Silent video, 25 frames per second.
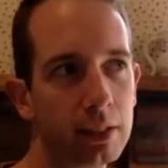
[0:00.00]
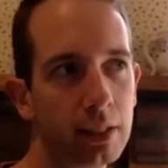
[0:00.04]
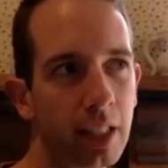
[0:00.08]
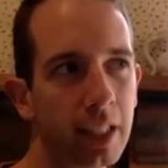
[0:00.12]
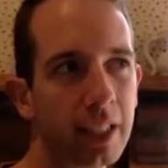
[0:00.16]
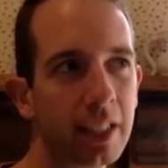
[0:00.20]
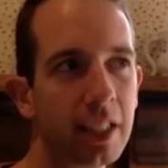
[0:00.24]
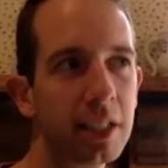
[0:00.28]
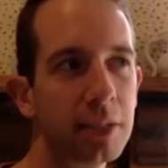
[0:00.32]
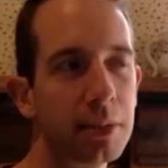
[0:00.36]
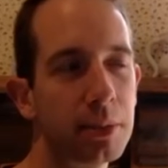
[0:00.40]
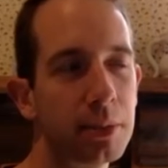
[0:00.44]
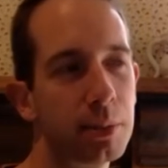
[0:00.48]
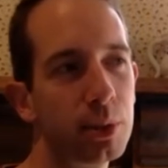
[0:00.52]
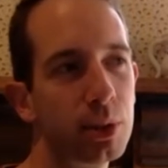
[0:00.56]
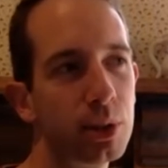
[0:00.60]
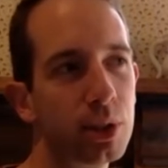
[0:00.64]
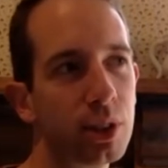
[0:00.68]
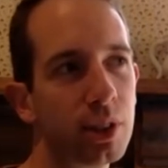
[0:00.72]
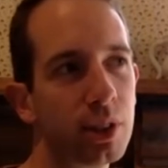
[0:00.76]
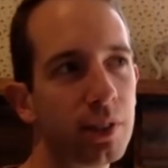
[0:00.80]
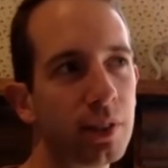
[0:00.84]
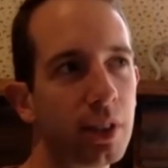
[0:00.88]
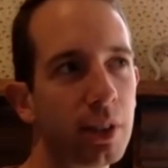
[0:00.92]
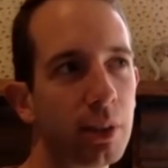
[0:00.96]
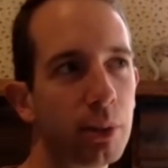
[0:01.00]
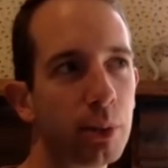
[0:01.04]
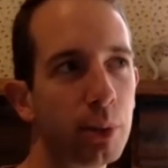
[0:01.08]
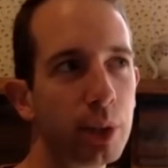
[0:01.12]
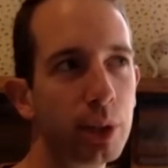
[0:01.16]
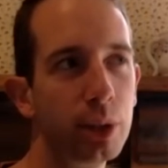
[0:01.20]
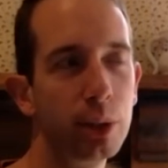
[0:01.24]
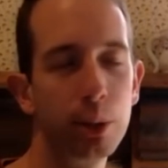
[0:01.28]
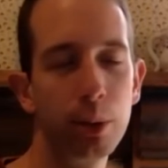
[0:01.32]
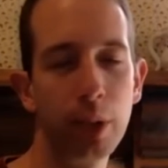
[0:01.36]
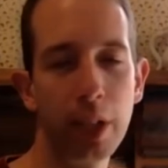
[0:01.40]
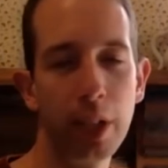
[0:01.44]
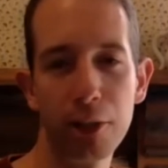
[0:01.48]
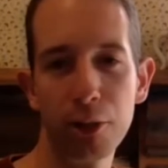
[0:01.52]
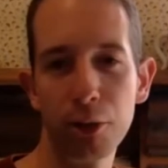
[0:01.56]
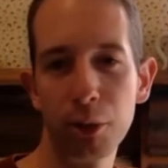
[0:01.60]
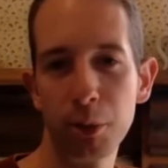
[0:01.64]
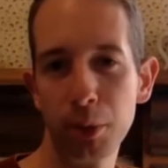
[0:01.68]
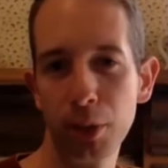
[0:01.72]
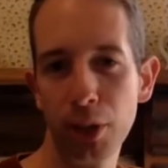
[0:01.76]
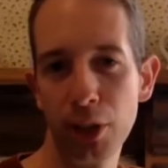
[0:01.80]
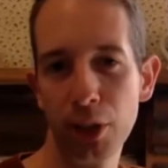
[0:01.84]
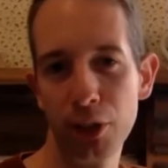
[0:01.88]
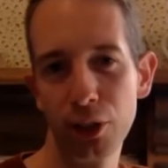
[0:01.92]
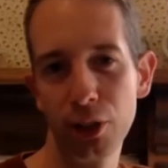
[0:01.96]
guess, sort of a real
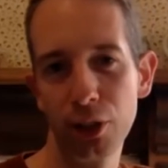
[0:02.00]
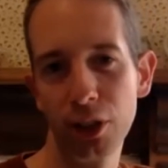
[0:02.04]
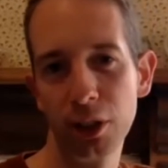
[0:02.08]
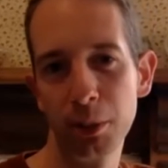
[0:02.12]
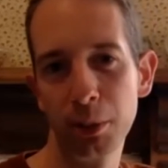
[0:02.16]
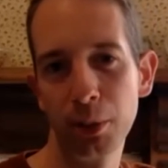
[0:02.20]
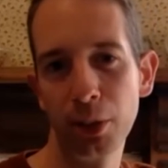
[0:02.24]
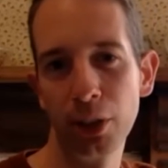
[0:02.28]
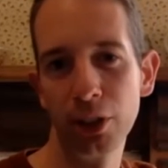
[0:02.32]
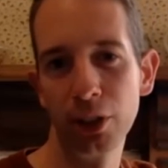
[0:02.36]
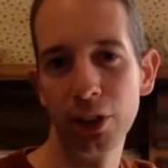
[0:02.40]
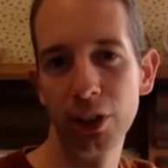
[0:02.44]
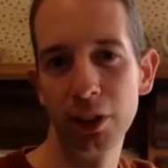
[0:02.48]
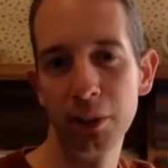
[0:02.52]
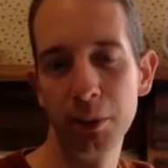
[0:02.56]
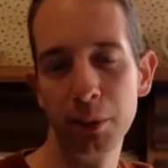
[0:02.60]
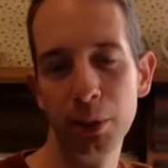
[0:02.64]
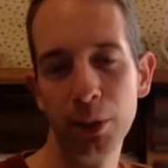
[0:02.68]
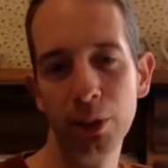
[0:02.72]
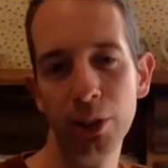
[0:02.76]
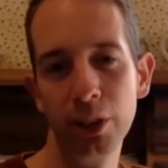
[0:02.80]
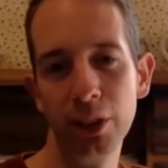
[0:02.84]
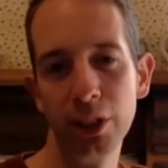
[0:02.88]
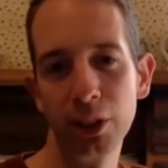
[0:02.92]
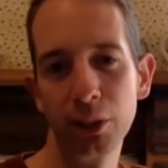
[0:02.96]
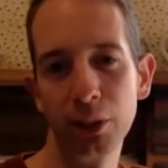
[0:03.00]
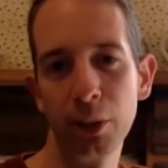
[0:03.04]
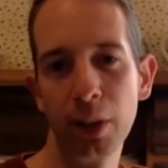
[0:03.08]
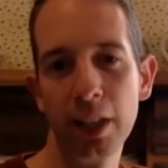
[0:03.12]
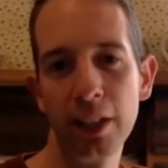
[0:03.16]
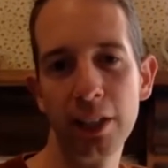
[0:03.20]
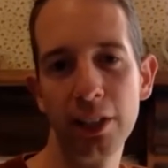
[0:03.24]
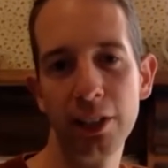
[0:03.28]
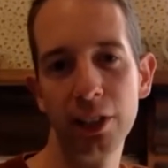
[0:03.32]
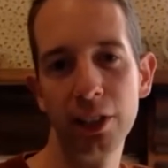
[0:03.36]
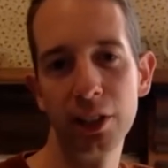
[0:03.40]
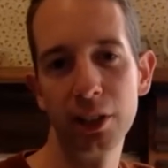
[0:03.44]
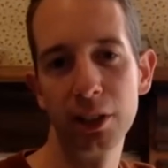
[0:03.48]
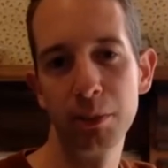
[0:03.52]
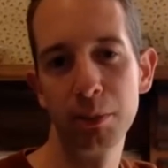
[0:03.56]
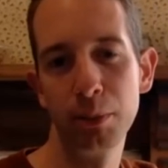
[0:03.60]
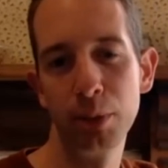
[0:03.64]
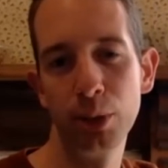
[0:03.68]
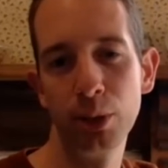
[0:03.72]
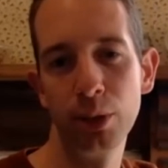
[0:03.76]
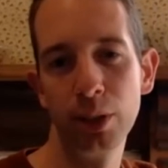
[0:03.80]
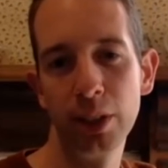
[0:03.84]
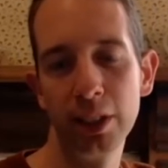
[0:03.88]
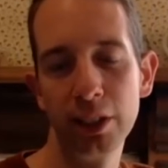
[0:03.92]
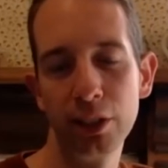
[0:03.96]
anthropological approach to buildings, rather than just
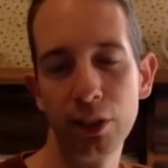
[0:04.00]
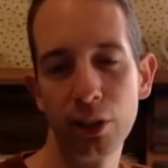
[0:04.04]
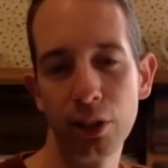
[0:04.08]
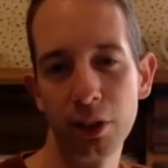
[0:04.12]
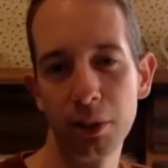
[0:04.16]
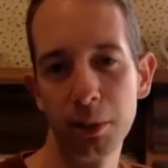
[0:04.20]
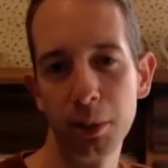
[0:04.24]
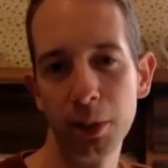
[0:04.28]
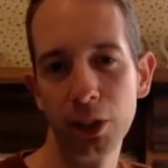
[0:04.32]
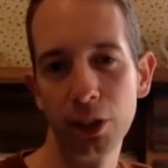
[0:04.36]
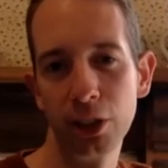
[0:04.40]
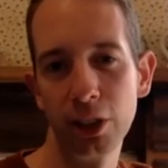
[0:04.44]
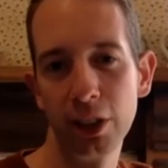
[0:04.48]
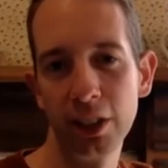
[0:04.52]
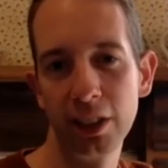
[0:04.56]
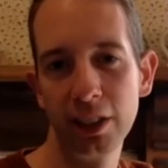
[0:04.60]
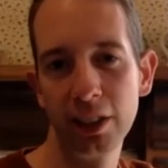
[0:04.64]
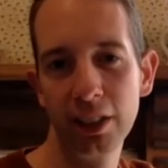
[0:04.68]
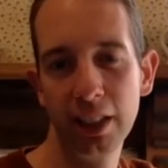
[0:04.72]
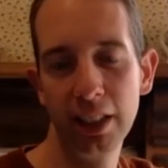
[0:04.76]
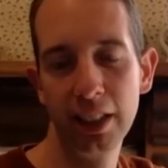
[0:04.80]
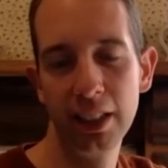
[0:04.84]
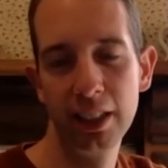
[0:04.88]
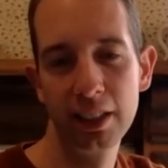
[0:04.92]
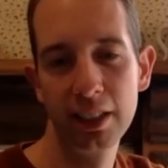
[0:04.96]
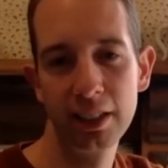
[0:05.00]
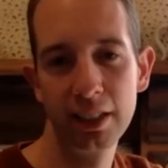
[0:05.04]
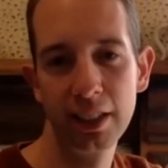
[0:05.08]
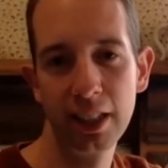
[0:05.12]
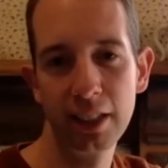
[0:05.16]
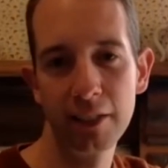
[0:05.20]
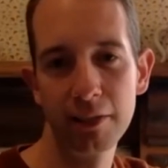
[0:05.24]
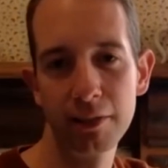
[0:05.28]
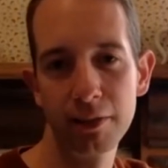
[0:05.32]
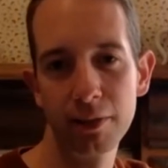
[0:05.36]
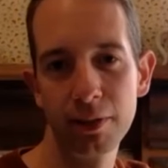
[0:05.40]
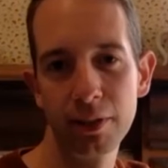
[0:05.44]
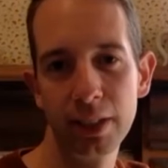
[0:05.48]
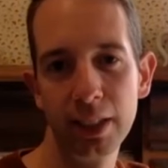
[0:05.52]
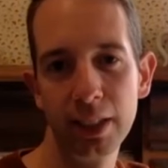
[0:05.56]
purely documentary stuff.